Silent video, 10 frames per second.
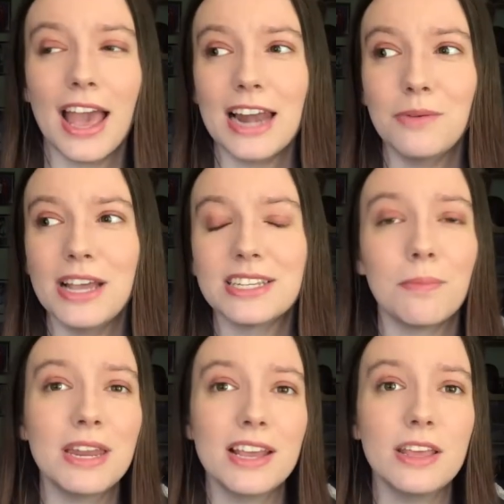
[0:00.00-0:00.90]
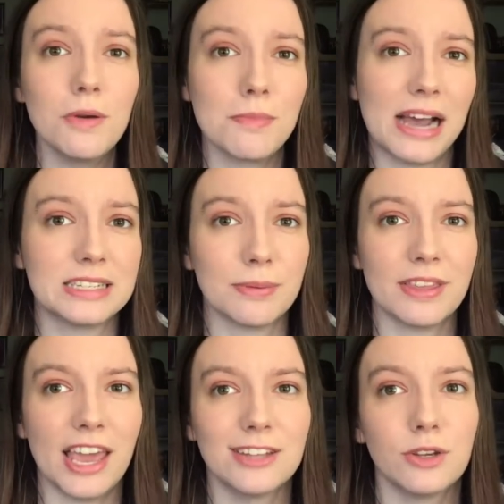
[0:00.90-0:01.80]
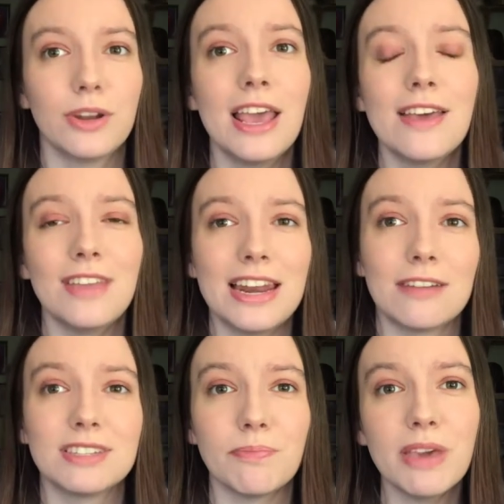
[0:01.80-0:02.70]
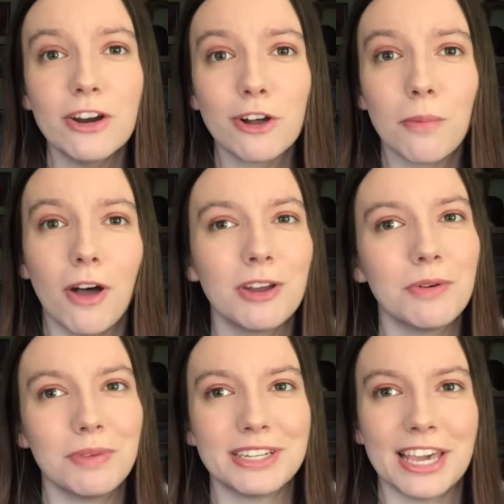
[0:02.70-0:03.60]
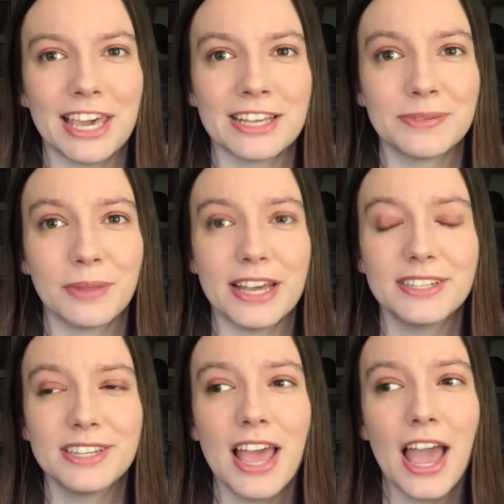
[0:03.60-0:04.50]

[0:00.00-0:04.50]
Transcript: Anyways, immediately when Matt Smith canceled, they announced that Peter Capaldi would be taking his place.